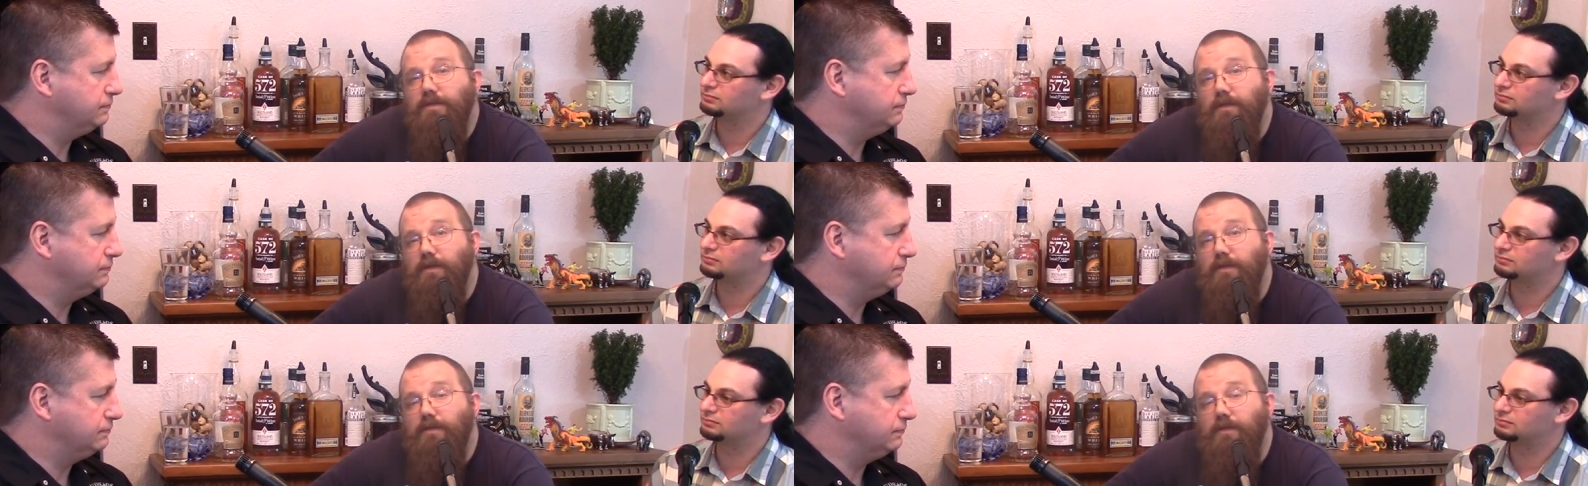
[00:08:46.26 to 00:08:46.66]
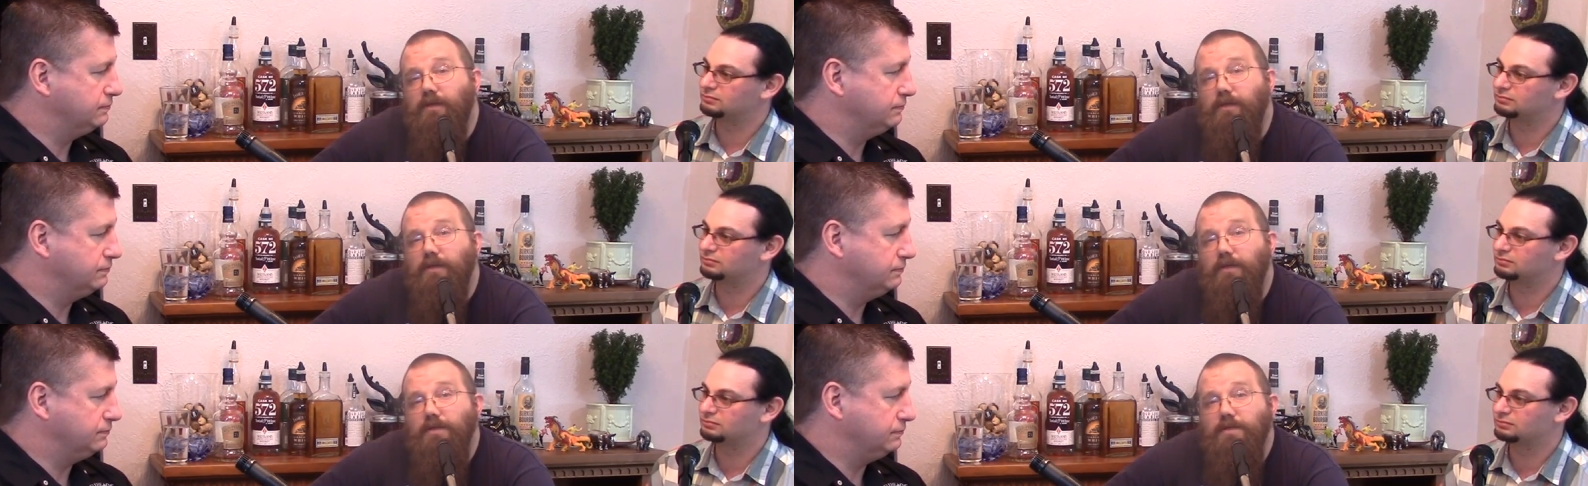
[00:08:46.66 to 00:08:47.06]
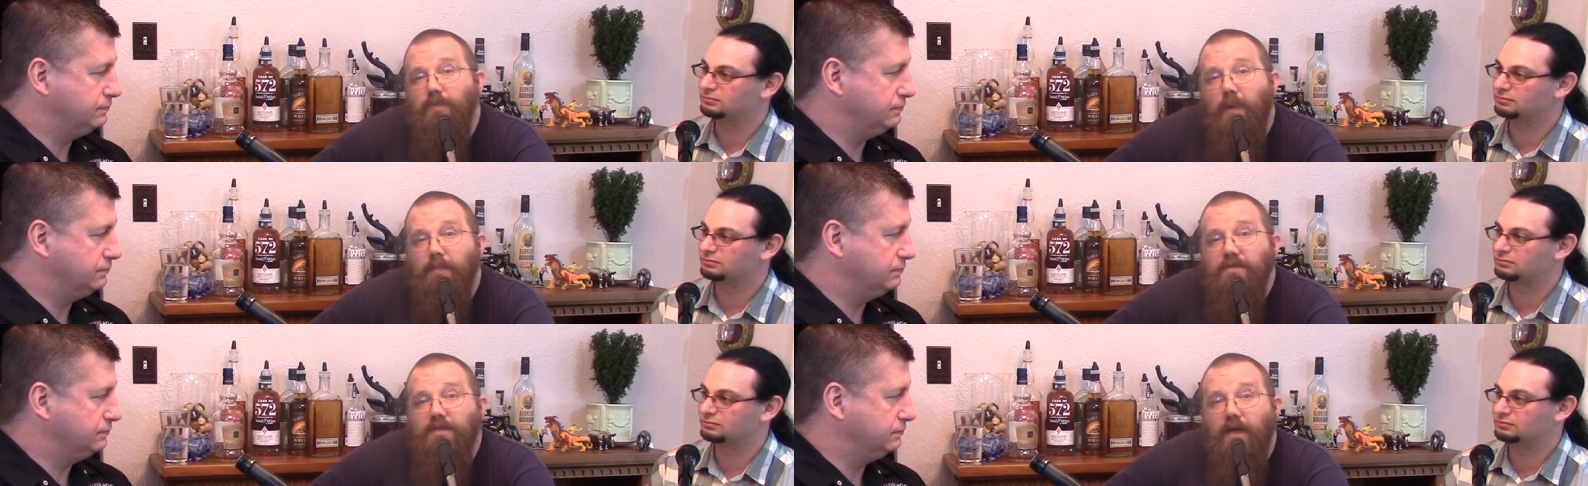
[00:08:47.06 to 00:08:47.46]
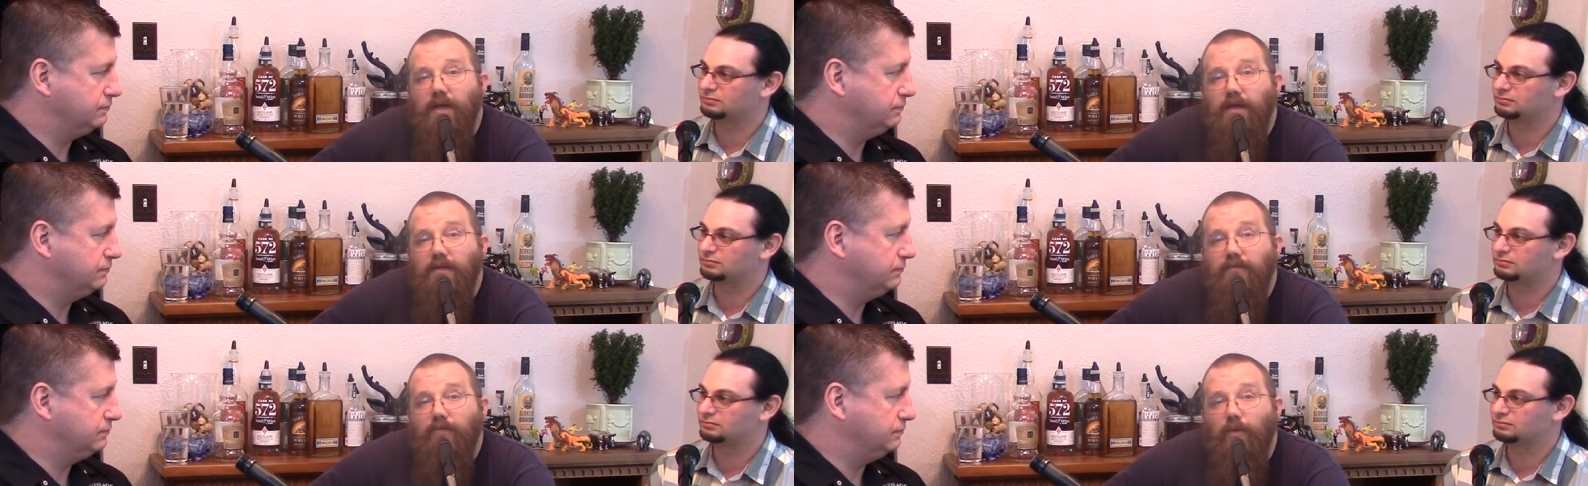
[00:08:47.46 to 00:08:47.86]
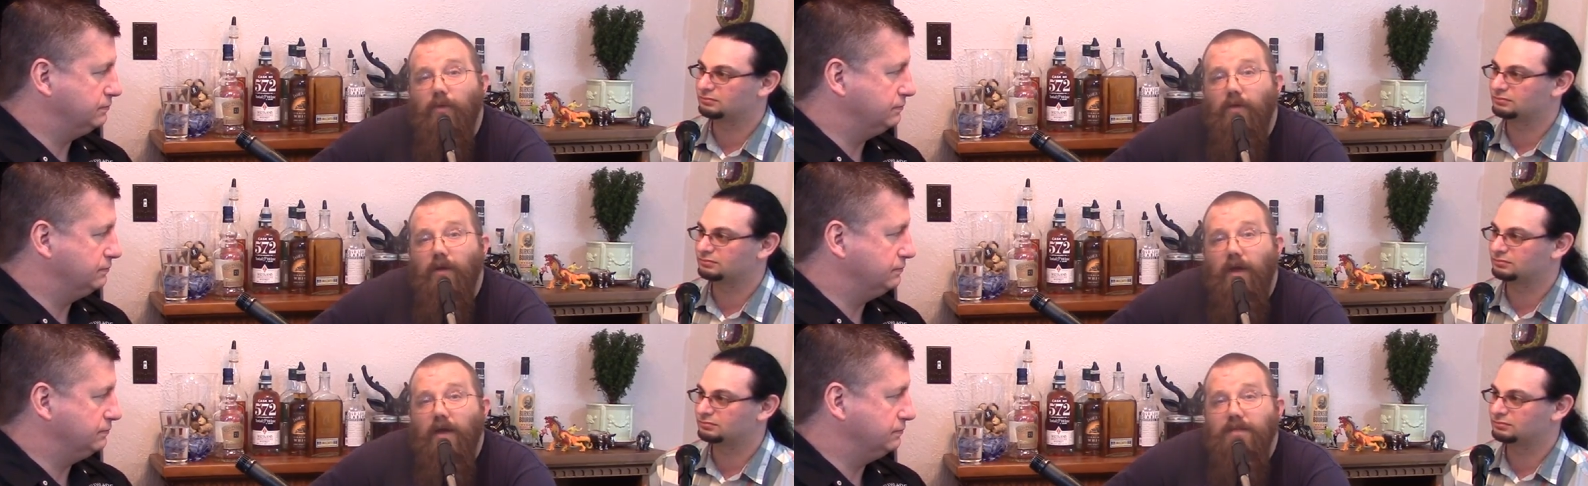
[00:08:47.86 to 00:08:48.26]
Speaker 1: to his website
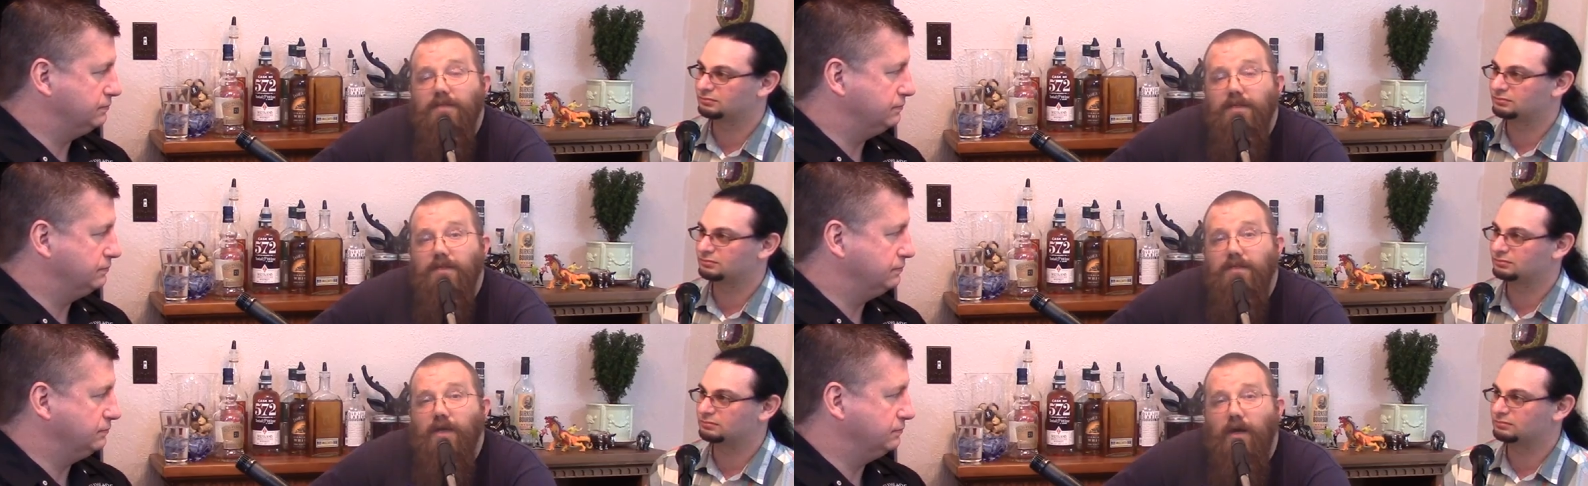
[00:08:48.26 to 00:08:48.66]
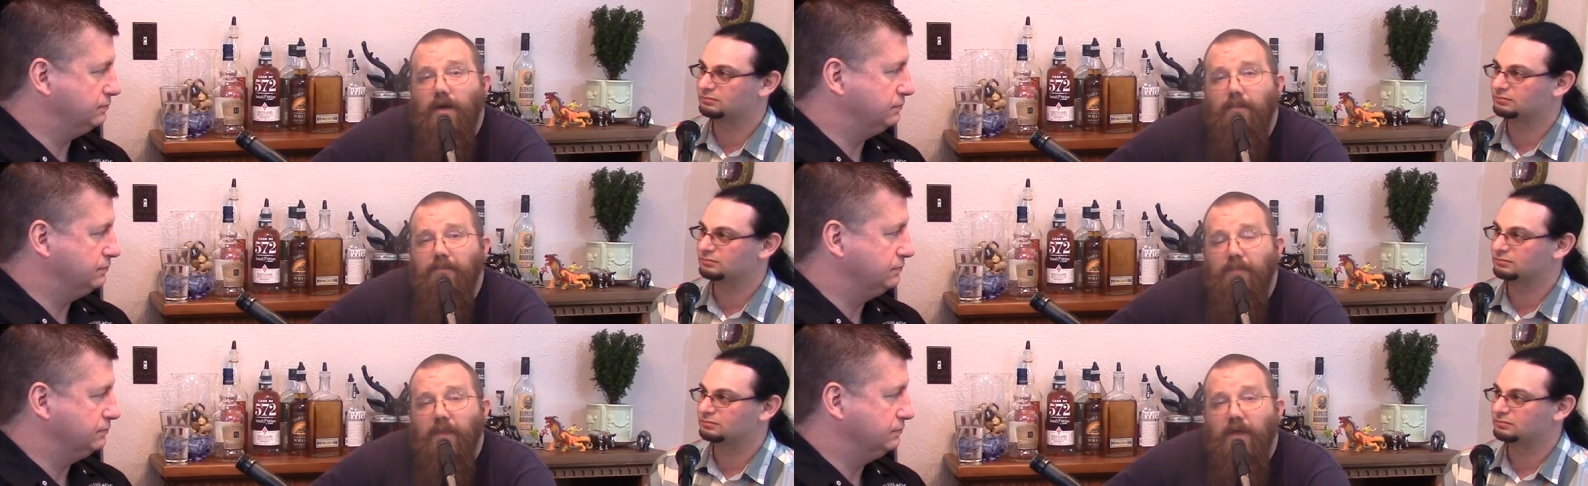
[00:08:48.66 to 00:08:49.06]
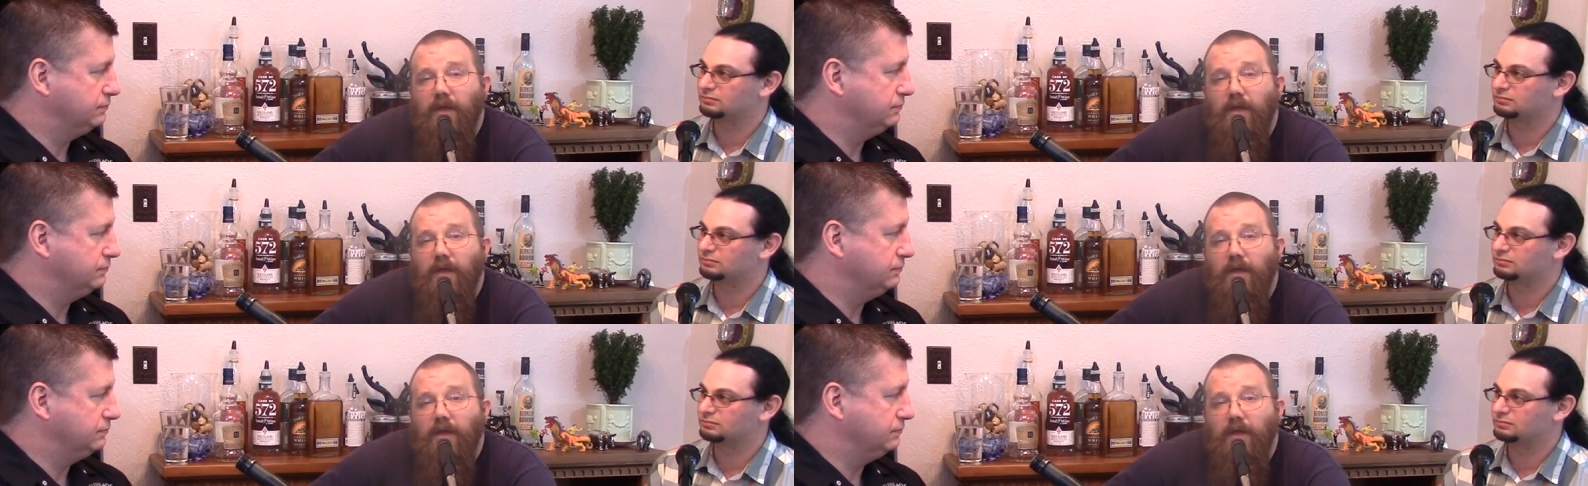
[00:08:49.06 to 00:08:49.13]
for Seesaw,